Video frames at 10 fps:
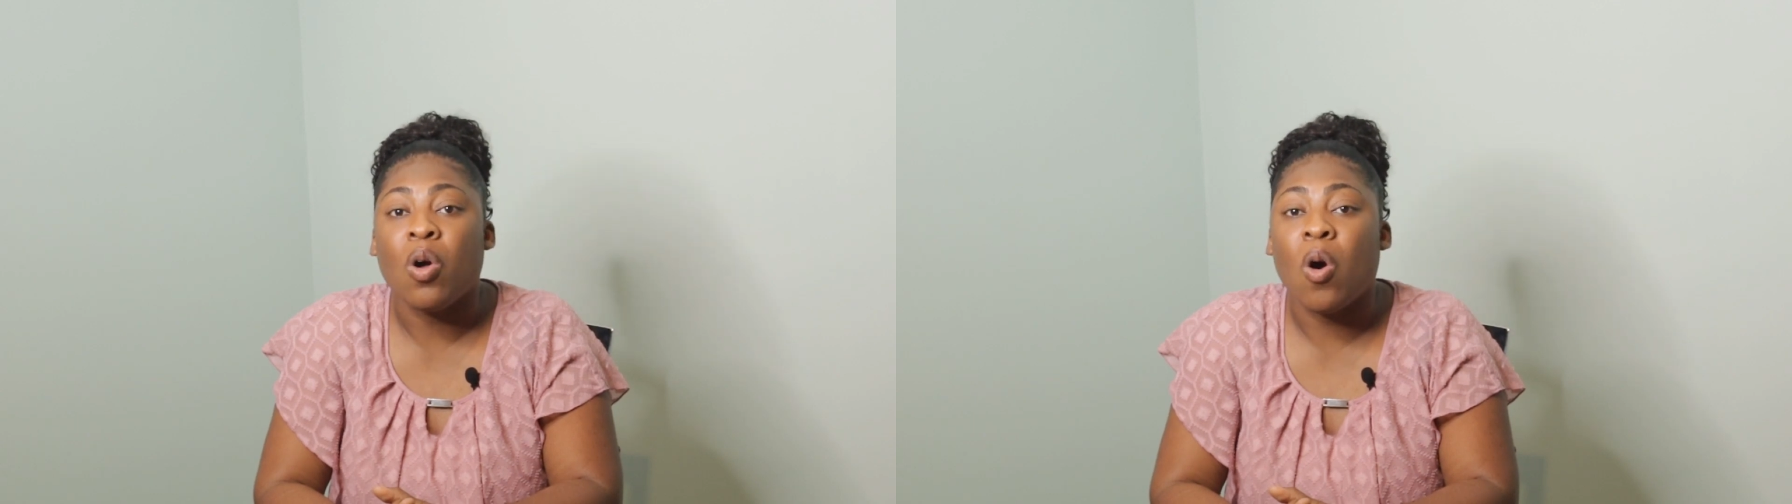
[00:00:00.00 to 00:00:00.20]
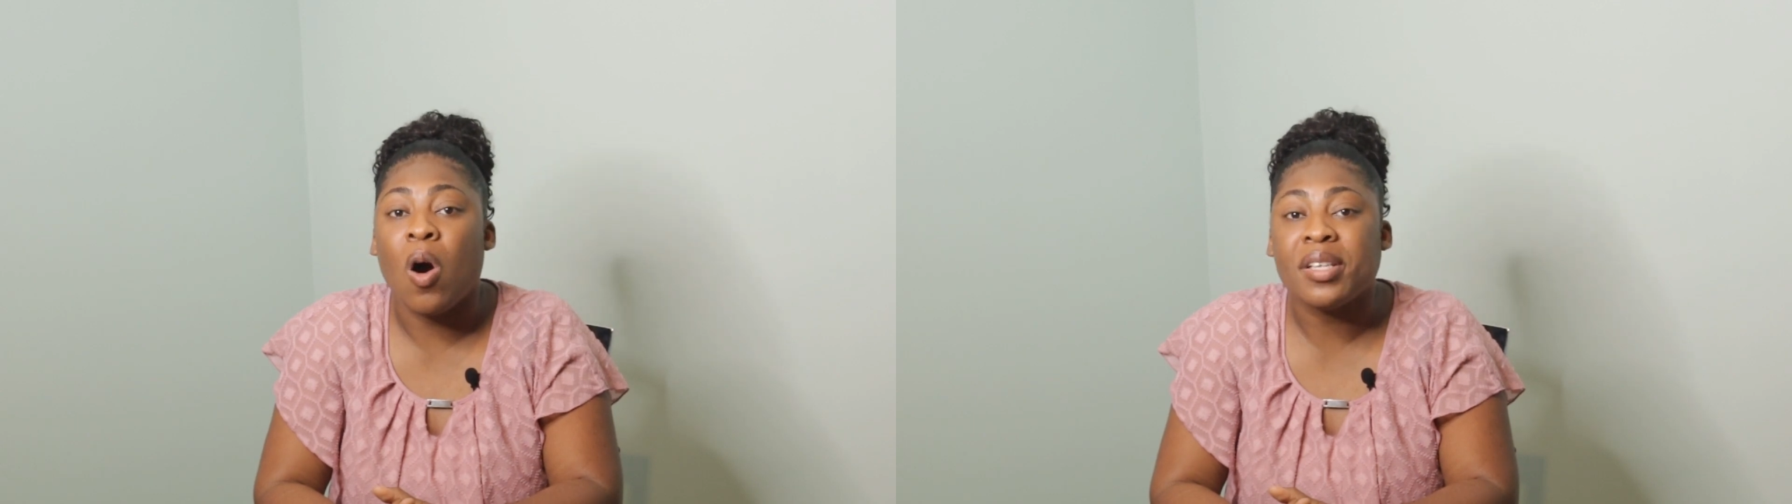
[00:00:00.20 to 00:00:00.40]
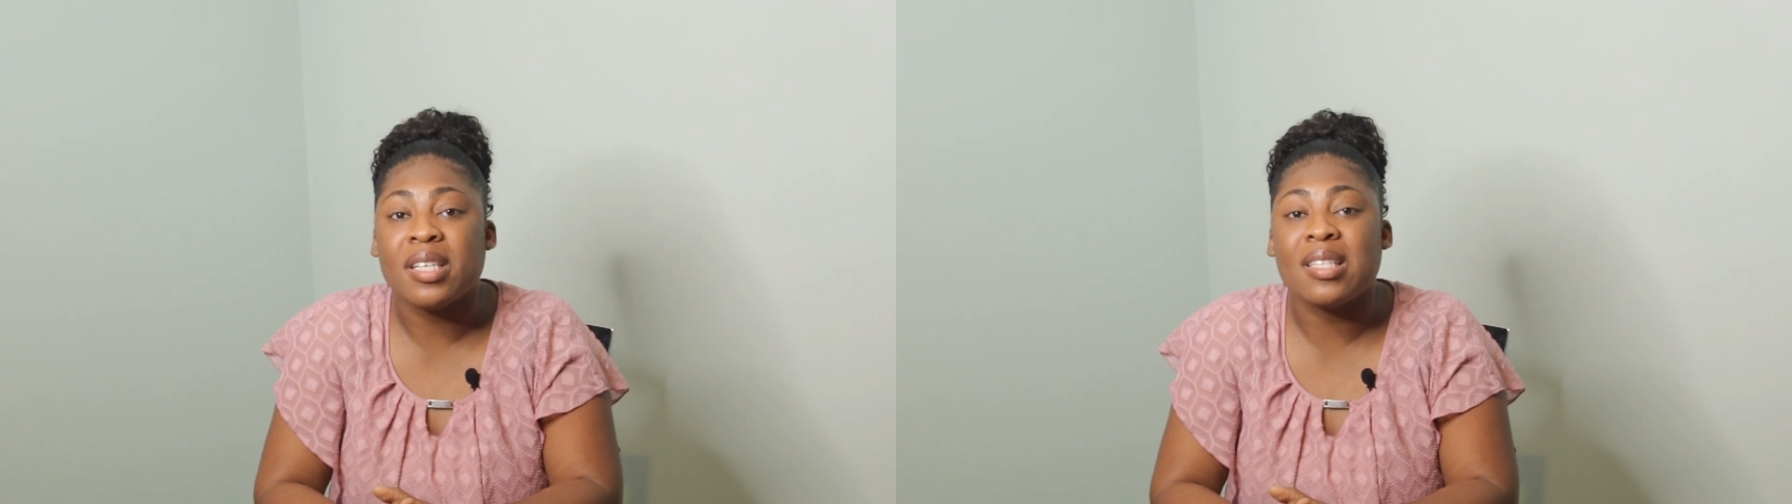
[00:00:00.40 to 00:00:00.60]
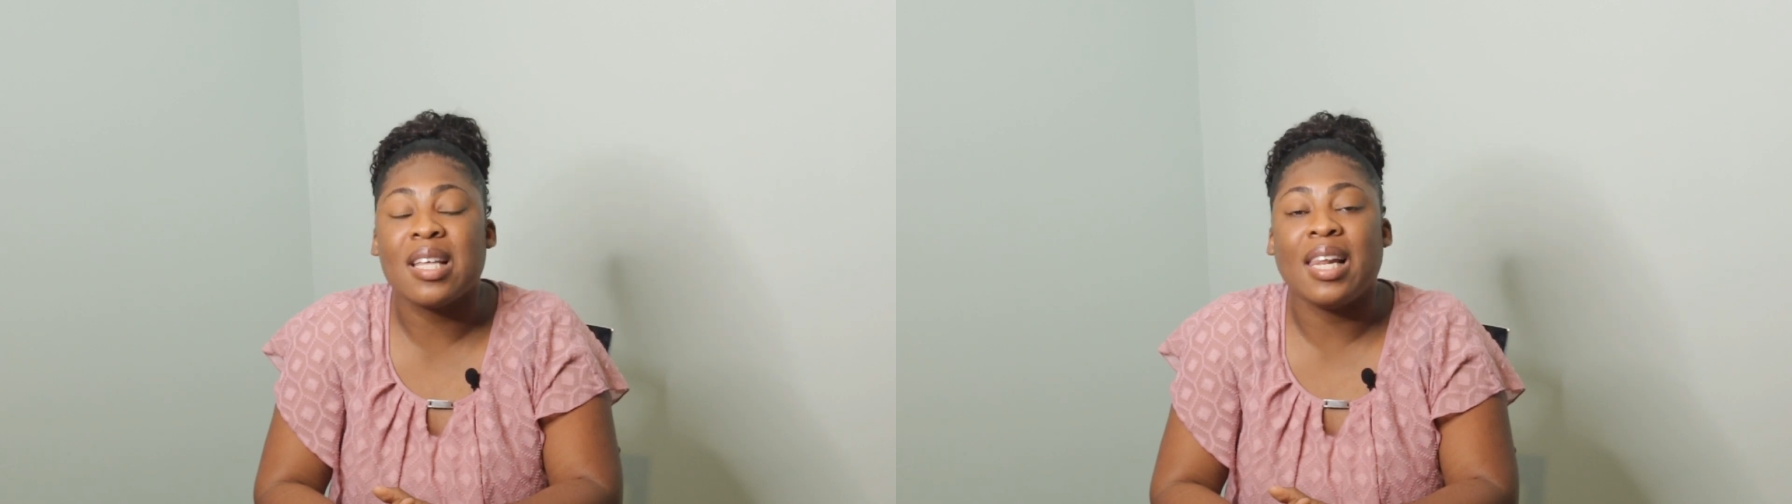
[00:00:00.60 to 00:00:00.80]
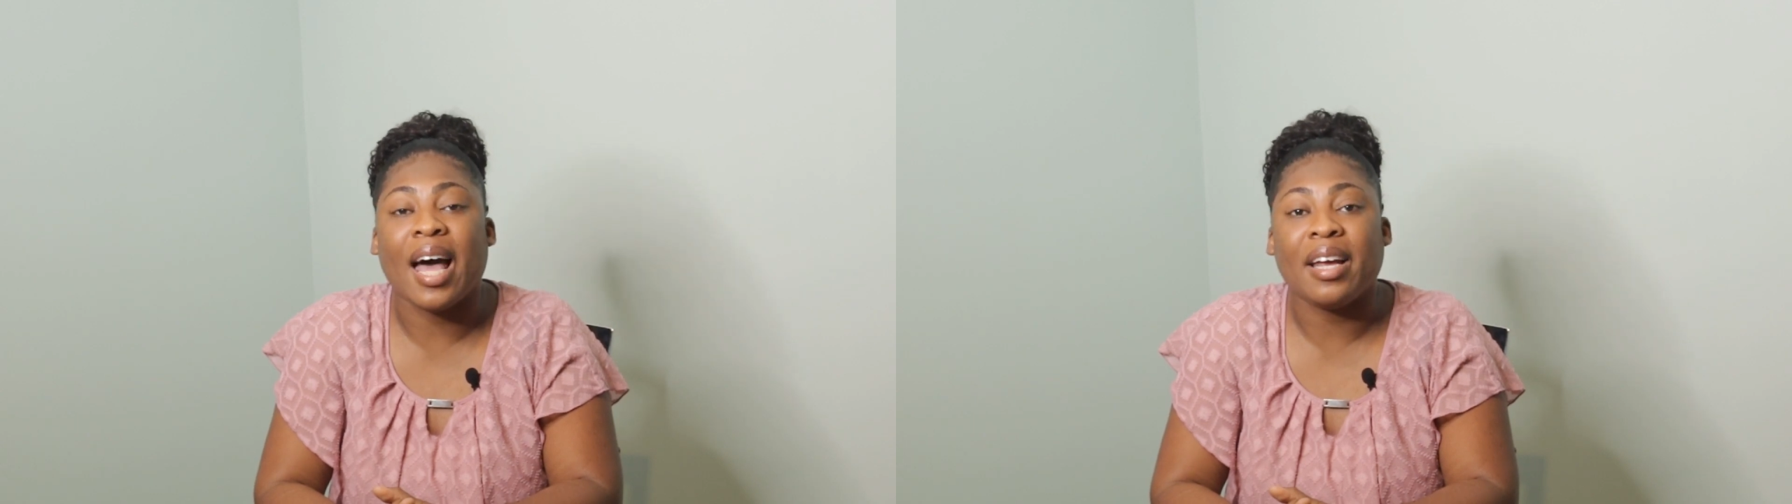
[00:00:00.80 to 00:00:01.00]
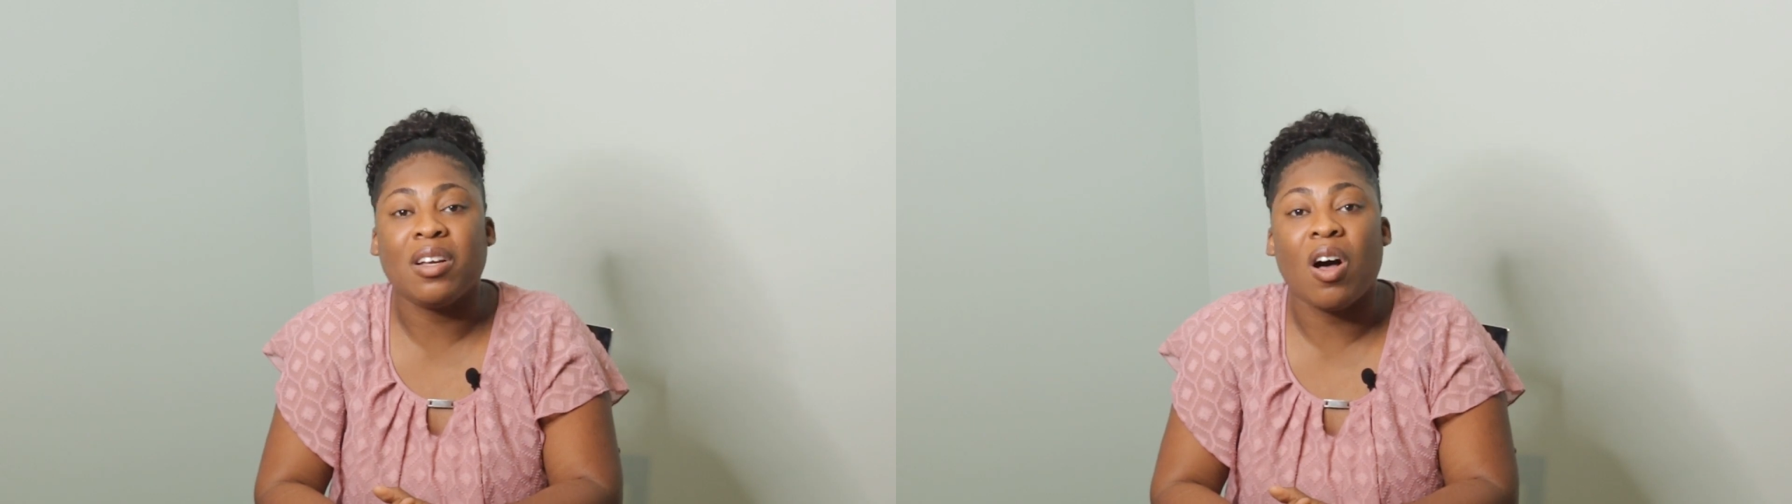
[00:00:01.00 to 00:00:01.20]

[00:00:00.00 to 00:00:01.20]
causes the light